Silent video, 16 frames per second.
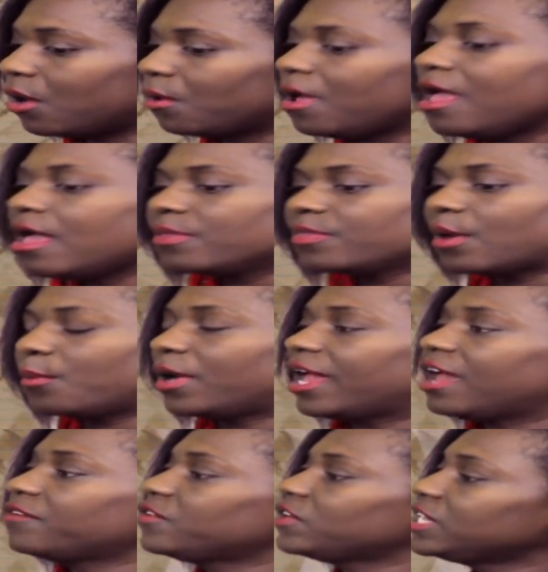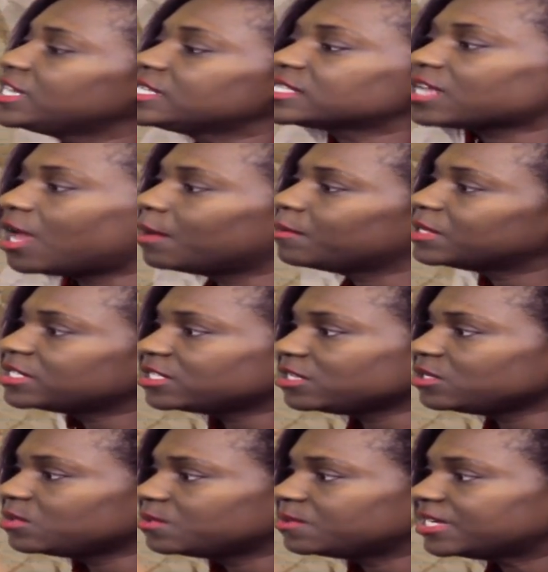know that whatever he's coming
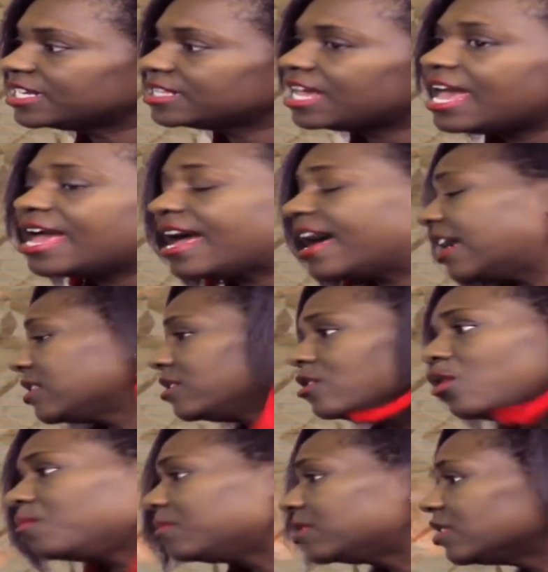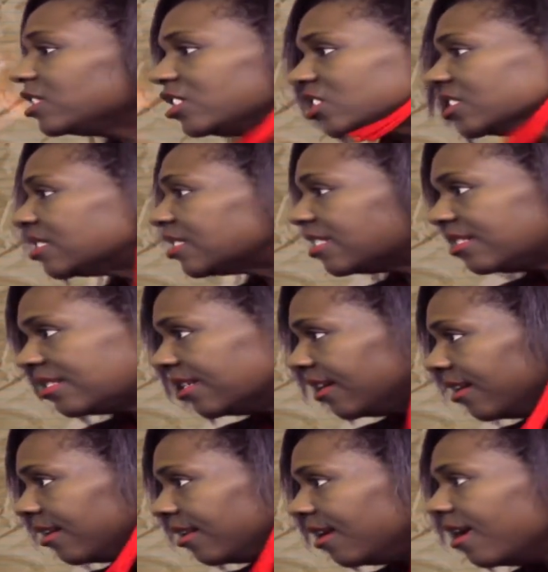to you with has no malicious
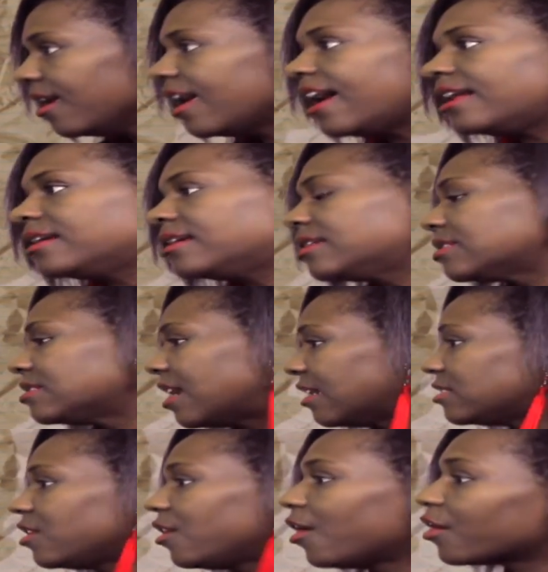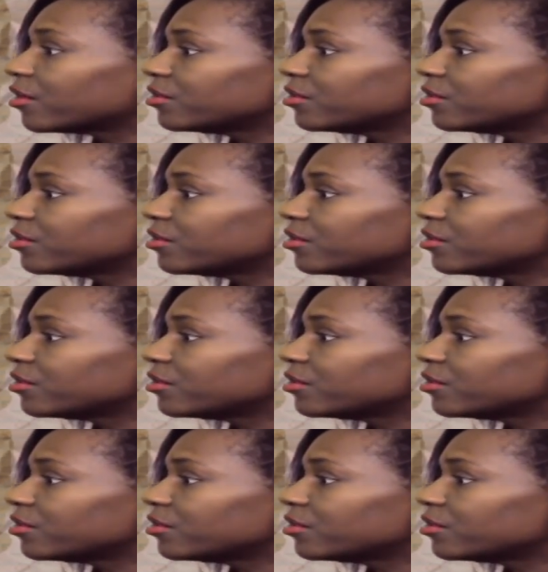intent, and it is not